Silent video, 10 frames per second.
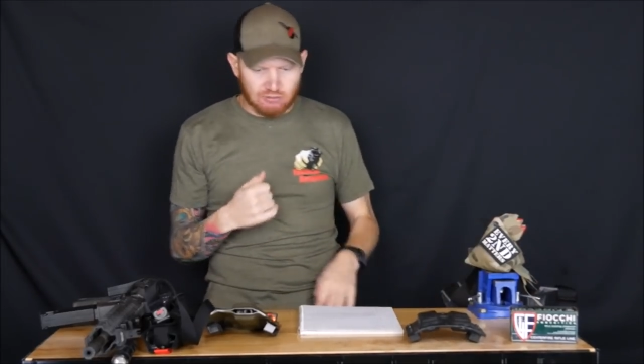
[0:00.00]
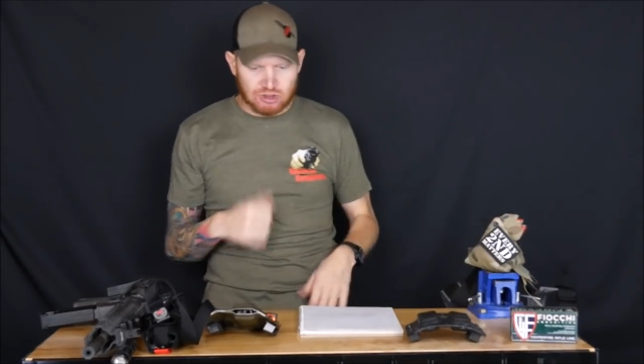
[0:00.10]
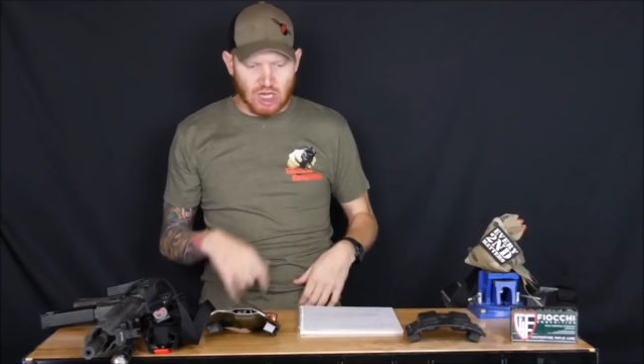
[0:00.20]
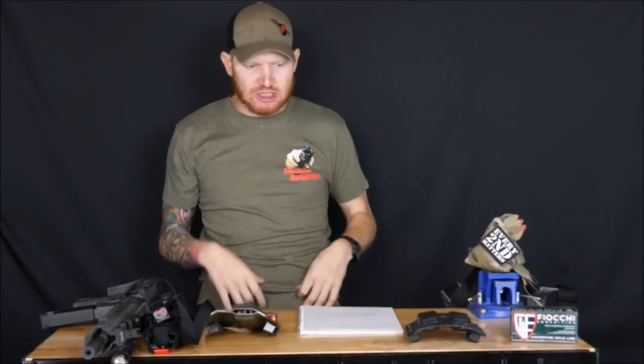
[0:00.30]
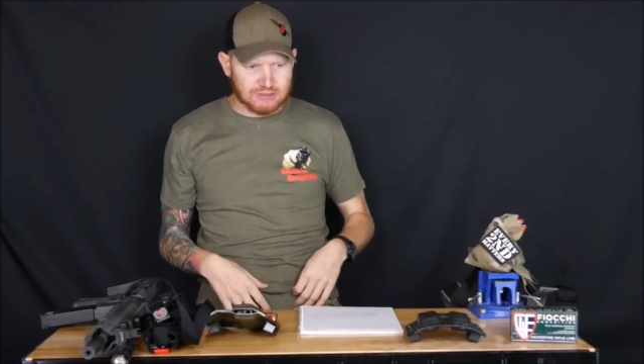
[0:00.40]
it was
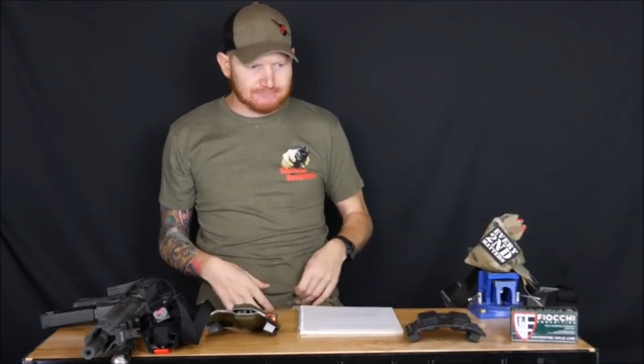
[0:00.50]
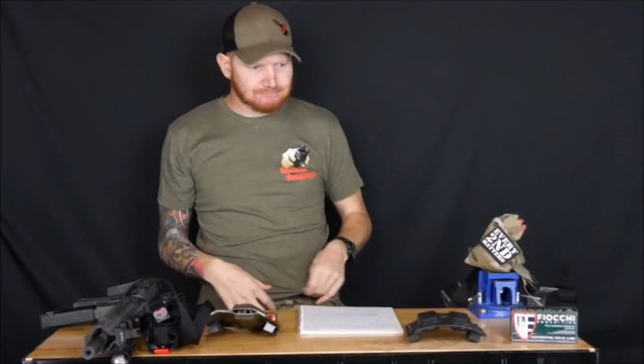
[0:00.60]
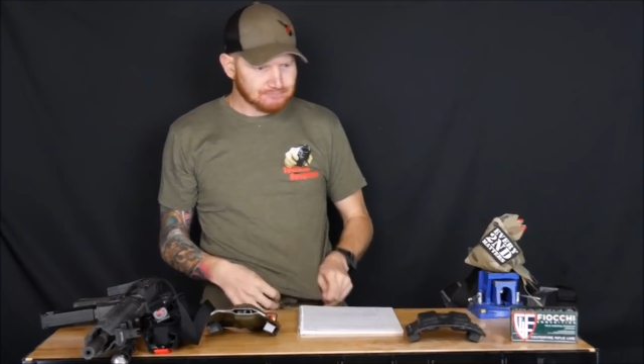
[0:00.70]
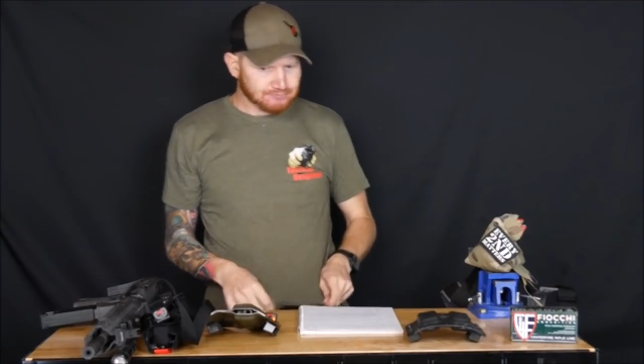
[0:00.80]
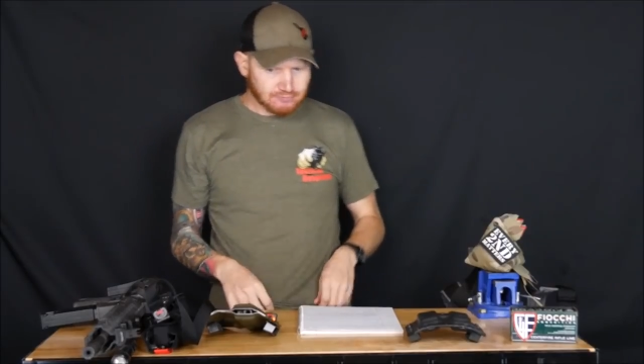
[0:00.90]
awesome.
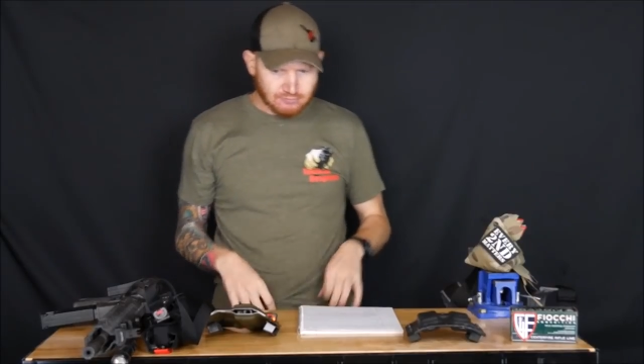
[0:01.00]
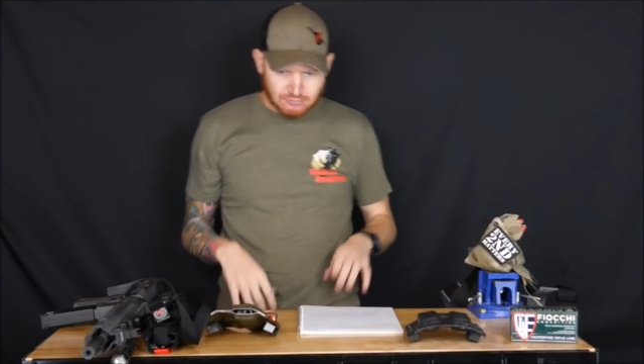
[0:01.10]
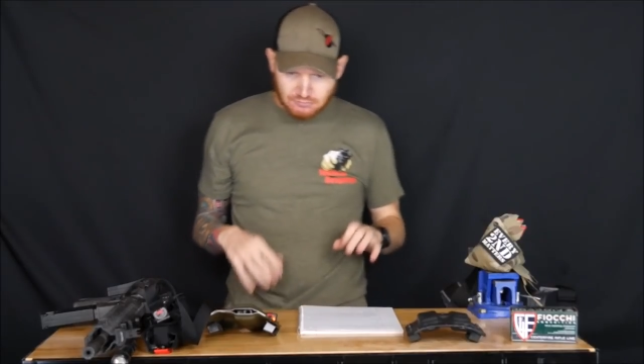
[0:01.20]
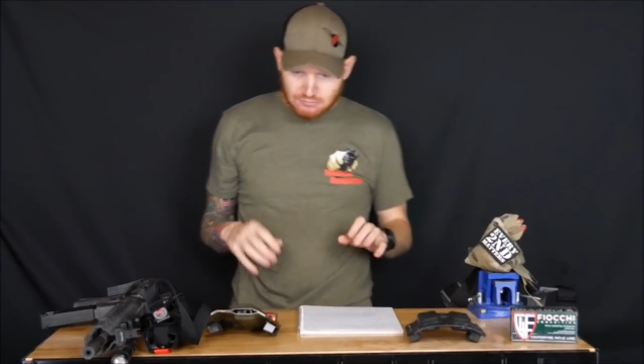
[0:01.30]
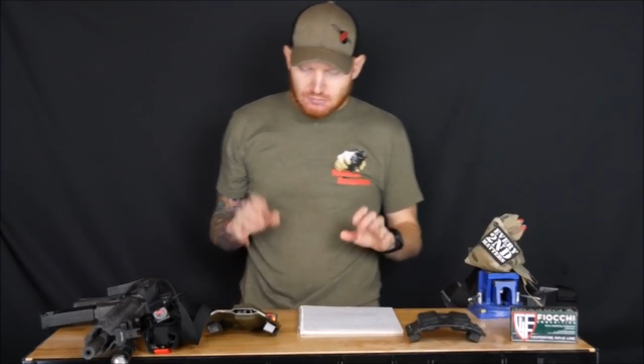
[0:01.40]

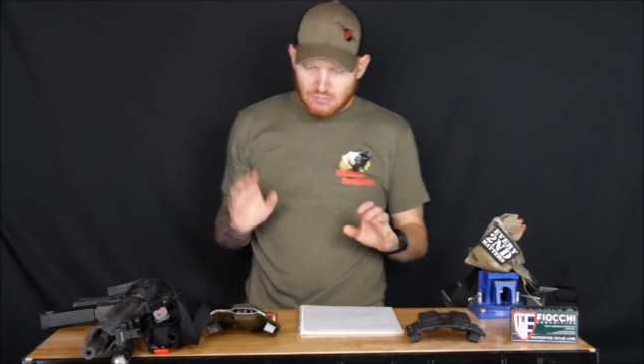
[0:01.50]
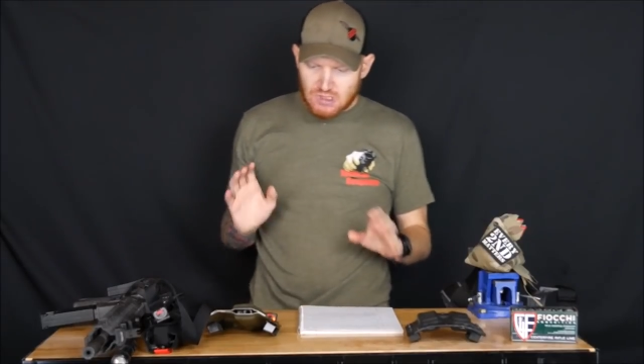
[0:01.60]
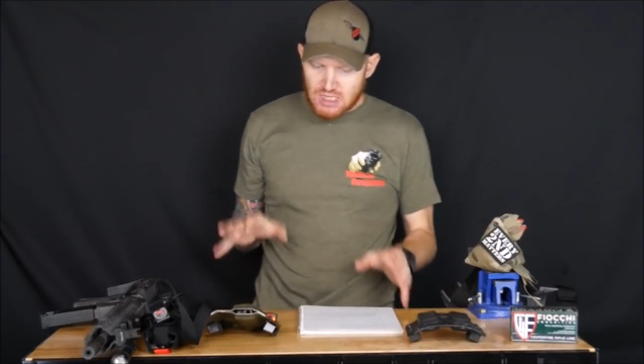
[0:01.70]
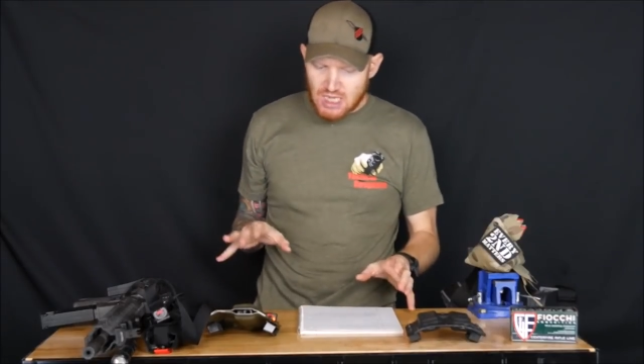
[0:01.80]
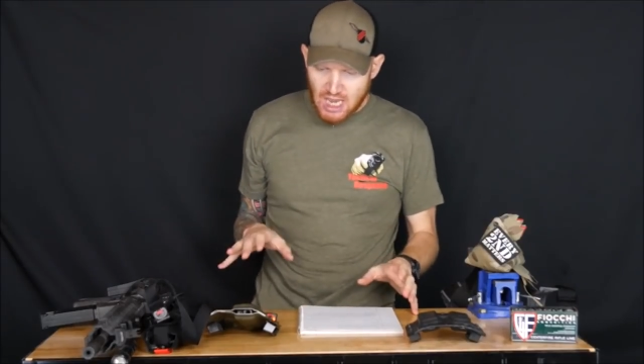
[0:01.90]

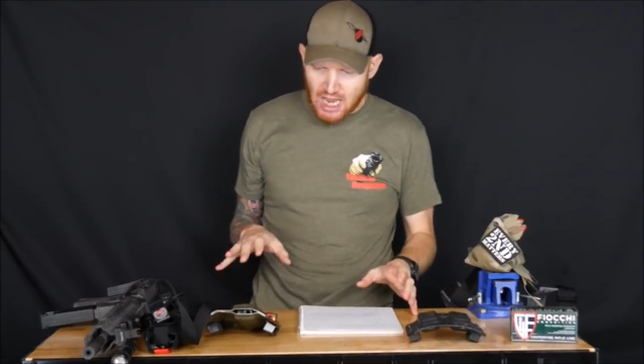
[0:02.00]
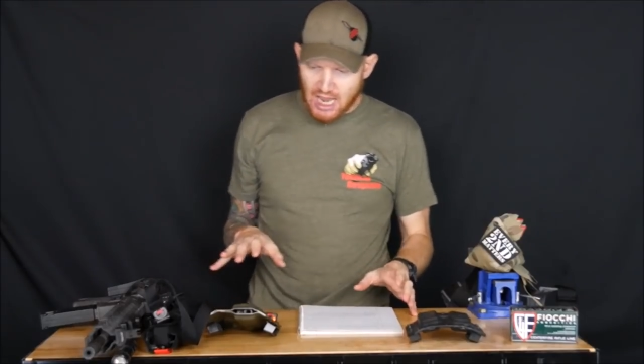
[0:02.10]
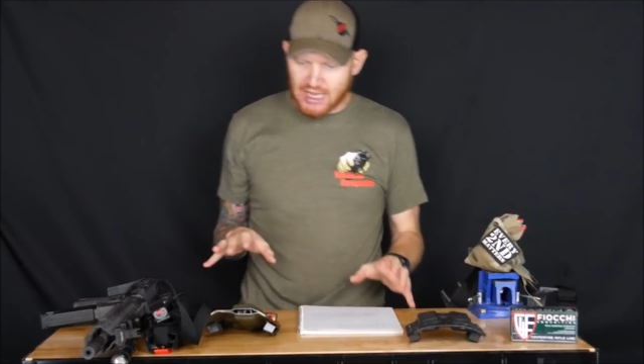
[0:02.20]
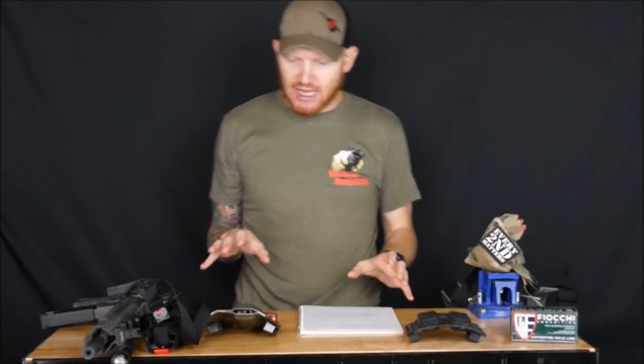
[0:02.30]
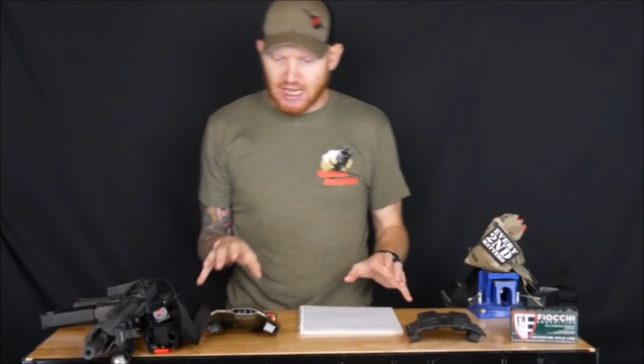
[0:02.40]

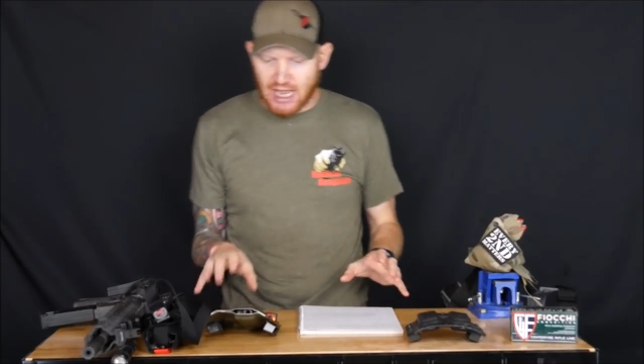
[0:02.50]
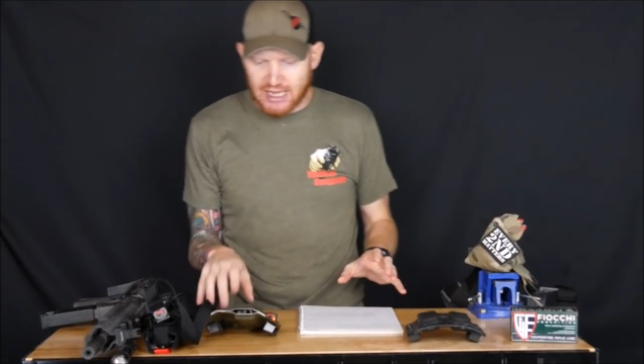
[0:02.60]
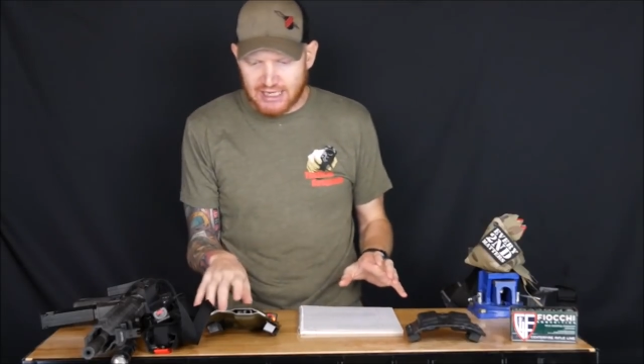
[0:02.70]
I